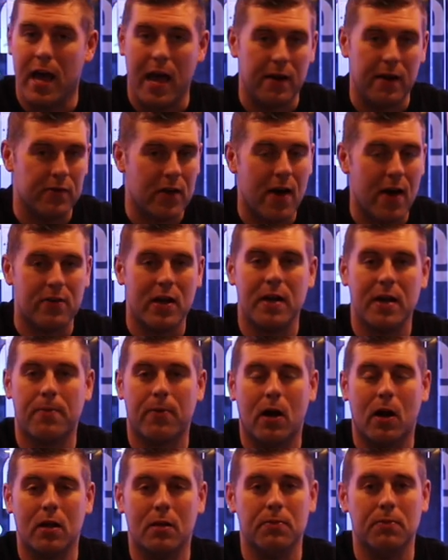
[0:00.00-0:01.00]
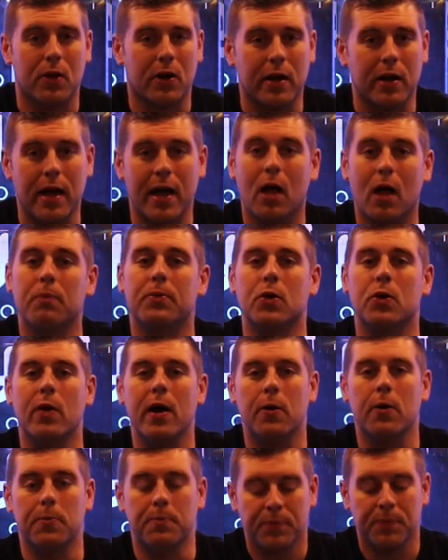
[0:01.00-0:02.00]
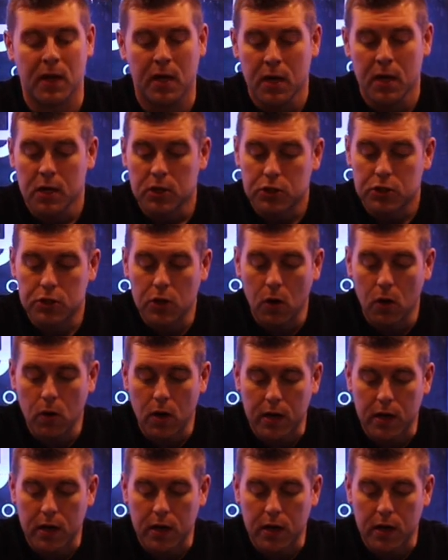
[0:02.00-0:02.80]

and if you have any problem, they're gonna help you out. So